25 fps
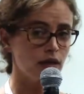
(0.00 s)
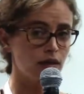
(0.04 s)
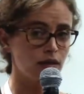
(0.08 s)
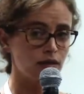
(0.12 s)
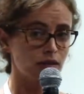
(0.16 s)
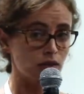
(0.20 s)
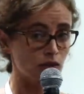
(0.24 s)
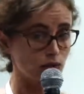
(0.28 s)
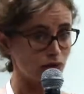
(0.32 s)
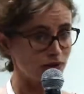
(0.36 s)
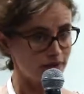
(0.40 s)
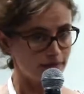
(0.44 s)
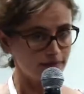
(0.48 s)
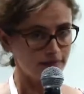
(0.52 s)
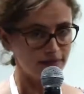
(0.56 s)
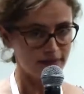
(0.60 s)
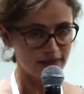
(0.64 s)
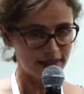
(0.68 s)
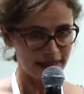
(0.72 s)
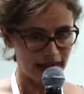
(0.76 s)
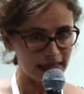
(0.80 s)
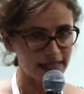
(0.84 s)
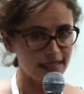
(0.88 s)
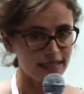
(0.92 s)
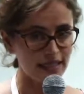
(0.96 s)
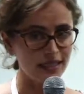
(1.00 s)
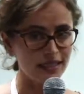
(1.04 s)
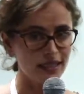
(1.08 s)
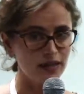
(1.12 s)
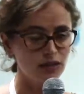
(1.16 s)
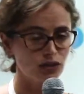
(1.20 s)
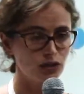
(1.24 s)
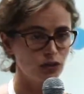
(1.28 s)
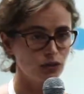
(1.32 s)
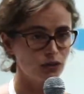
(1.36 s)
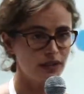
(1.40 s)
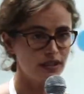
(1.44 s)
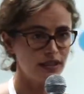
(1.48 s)
So taxes
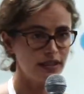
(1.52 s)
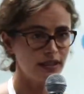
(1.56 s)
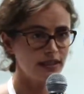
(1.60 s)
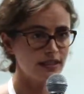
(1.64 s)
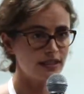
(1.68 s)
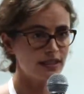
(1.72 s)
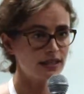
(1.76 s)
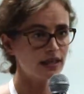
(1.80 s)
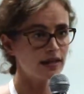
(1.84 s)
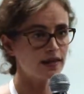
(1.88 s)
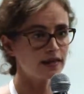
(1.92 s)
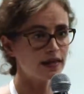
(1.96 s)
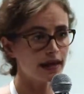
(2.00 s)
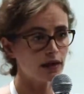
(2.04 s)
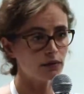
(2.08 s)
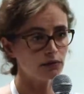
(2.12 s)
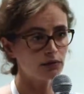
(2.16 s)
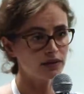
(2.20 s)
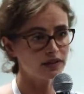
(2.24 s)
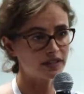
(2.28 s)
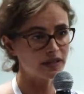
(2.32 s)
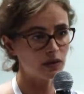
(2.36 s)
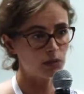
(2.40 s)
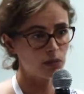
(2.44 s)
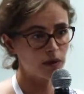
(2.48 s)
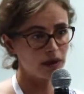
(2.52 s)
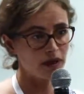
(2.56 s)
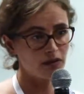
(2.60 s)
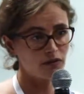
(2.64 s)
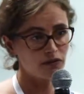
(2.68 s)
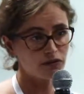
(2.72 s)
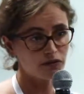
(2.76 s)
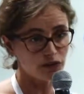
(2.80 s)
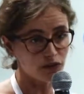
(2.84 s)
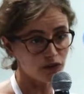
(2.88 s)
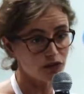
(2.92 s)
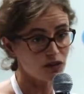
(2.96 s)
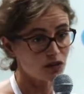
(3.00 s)
and duties, they will depend,
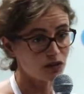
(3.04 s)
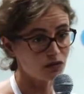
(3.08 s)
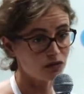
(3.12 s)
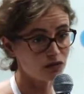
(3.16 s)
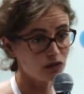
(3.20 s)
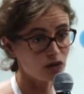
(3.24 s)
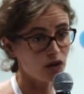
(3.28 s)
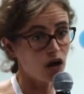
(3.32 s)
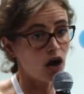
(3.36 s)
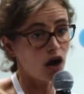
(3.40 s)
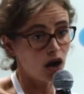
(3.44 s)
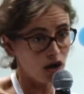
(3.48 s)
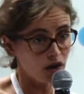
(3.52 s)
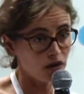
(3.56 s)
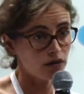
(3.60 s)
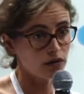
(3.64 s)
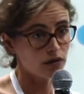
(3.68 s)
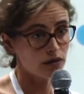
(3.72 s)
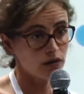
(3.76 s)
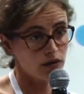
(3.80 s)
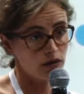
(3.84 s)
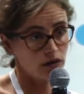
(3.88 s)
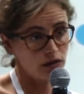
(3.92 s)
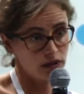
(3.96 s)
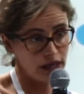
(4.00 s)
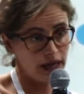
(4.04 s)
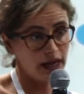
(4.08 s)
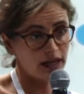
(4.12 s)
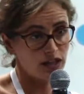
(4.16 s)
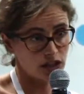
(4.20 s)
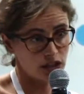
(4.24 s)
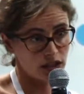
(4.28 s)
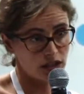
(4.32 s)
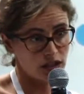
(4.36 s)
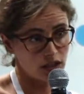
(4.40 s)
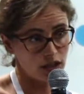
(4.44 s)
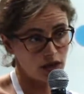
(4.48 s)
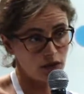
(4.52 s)
first of all, on the
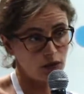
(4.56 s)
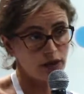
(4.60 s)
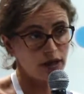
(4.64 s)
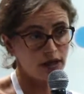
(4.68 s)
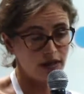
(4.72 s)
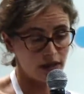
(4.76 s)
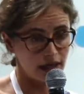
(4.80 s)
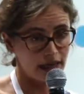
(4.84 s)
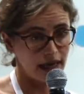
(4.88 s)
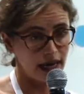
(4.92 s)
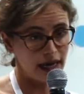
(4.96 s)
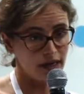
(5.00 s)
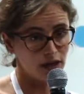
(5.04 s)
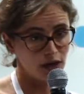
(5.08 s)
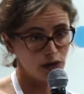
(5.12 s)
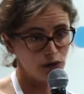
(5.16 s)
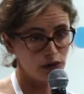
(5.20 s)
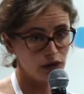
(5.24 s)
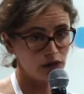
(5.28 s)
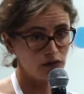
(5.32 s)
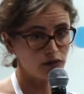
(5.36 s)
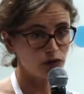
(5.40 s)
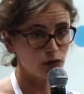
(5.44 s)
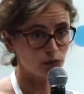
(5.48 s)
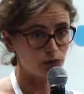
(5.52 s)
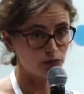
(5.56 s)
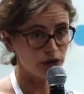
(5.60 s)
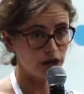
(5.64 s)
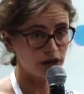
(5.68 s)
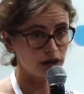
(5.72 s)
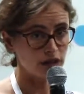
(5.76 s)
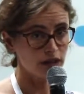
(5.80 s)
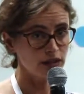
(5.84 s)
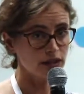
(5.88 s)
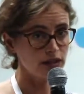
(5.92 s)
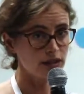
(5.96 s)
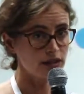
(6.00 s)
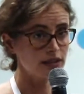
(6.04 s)
HS code and the category of your
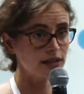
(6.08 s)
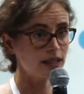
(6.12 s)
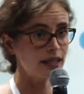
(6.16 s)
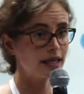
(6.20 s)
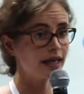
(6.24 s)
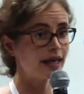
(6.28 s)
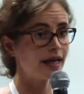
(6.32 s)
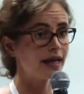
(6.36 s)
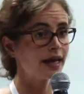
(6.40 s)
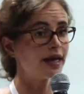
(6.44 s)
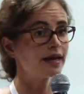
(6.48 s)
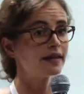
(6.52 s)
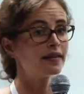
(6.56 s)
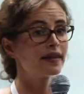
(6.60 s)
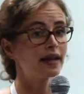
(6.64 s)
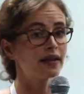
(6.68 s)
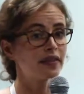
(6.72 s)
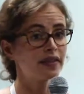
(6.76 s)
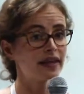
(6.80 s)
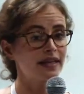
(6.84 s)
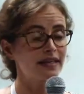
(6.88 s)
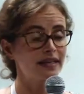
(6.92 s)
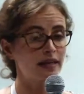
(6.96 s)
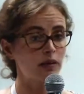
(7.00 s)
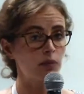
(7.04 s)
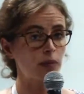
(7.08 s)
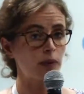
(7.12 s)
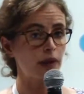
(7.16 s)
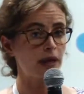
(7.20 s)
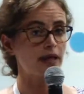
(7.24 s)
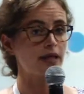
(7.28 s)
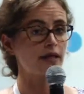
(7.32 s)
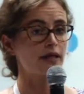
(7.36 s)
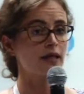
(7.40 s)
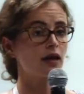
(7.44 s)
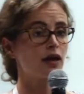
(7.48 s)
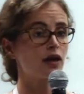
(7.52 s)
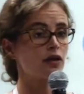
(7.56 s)
product. They'll then
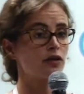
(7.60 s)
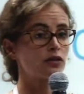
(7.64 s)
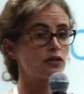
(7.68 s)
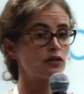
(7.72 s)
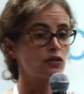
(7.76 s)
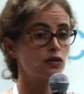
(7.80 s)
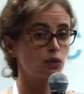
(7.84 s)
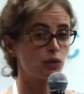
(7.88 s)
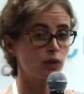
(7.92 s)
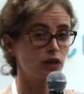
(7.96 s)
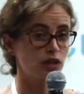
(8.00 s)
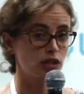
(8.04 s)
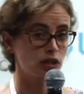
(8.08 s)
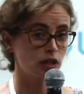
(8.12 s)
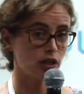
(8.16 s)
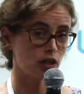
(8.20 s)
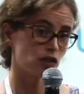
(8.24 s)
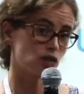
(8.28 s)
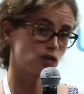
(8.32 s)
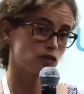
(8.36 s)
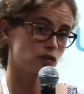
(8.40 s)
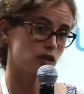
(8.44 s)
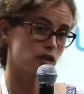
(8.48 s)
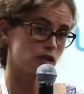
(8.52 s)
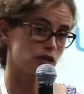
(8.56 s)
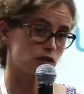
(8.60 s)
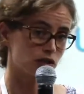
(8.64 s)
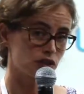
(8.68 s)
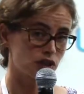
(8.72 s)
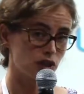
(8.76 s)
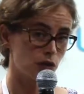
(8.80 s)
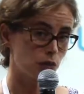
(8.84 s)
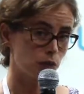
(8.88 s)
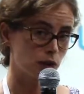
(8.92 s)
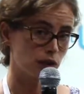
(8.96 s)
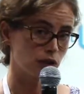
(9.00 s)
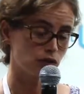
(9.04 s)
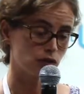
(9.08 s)
depend on to which countries you're
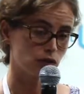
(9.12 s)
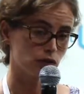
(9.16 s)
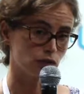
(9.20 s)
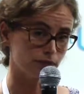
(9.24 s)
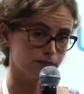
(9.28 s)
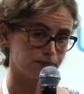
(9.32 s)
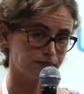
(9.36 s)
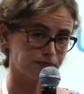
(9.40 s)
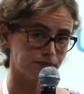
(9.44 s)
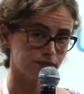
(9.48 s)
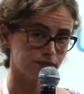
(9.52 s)
shipping to.